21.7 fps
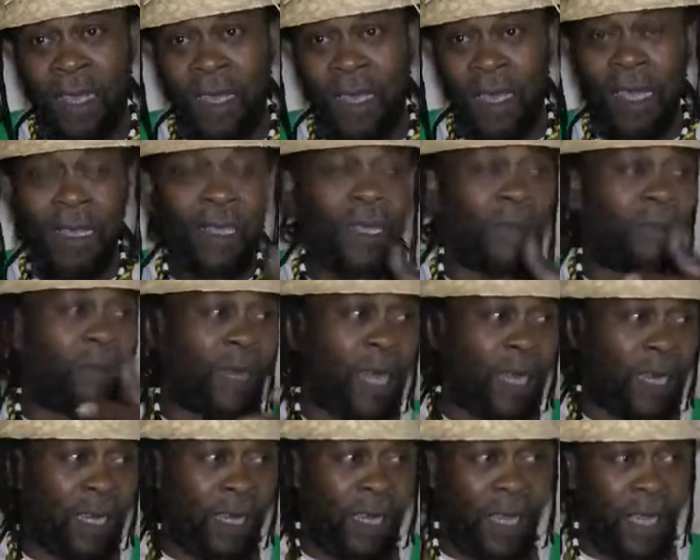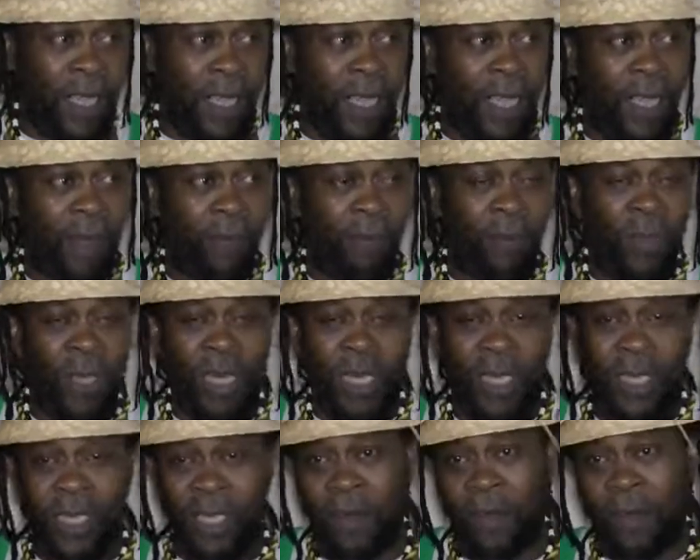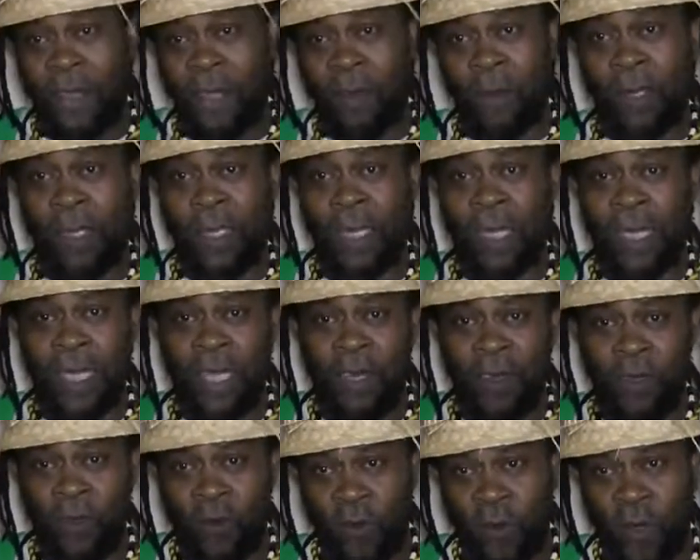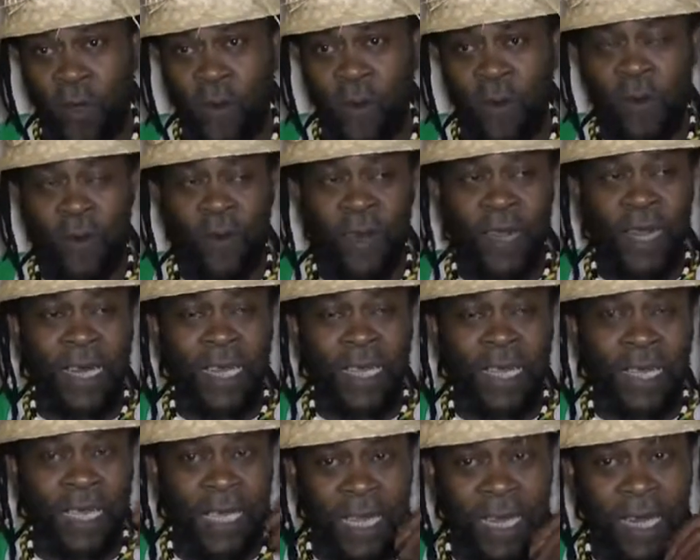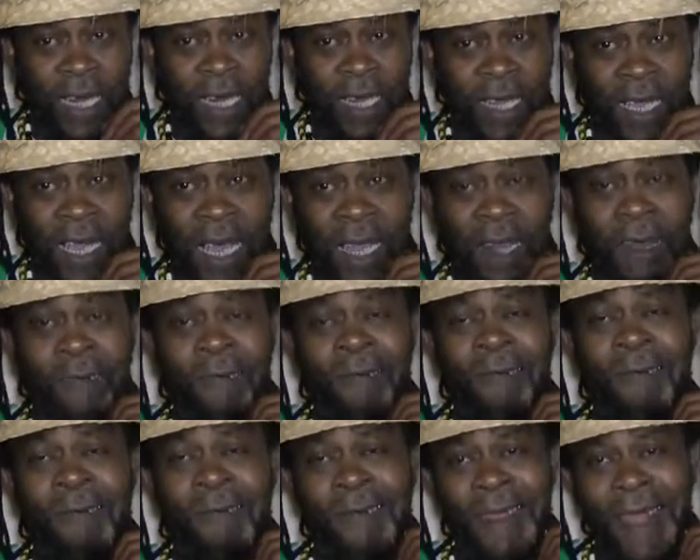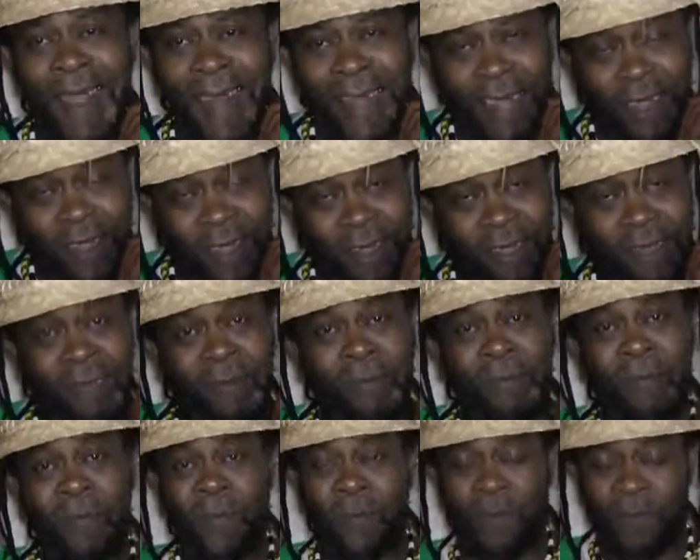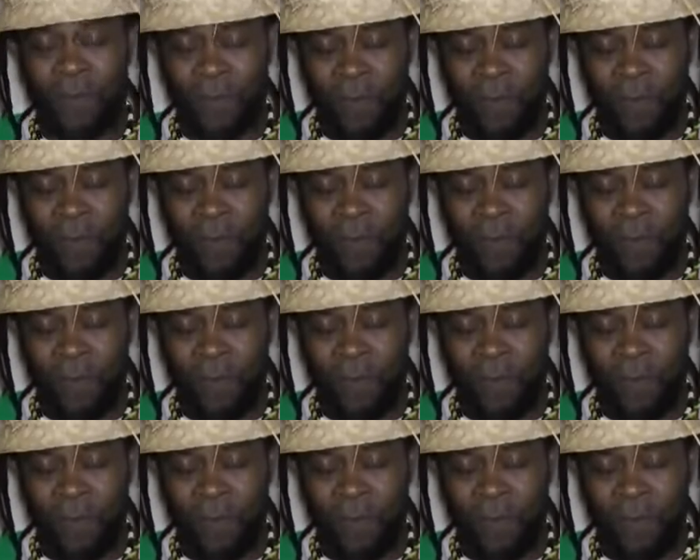because they've got their military, what they can go around and kill at random.